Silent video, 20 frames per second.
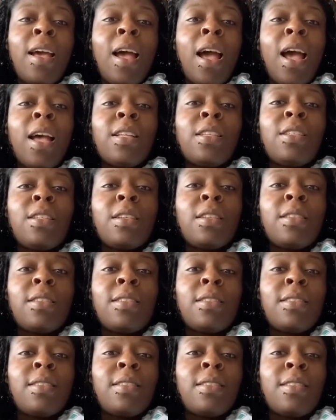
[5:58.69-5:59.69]
I
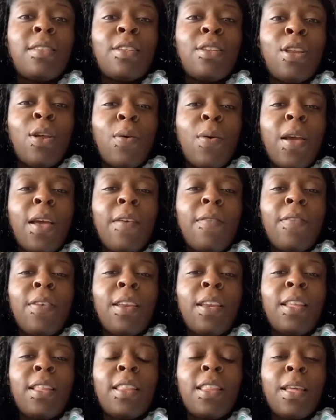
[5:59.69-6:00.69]
just don't have
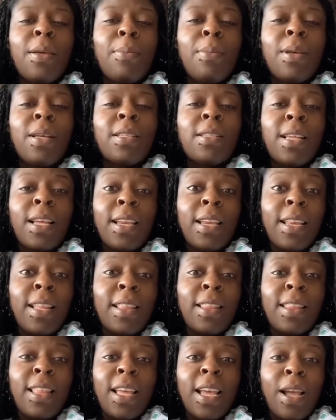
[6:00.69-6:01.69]
anything because I
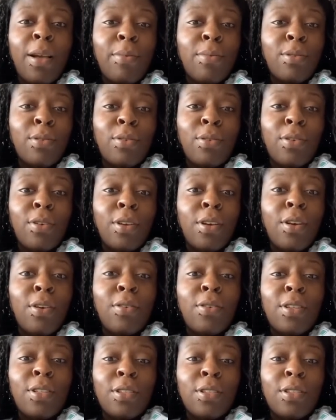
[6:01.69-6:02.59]
didn't think I was going to go this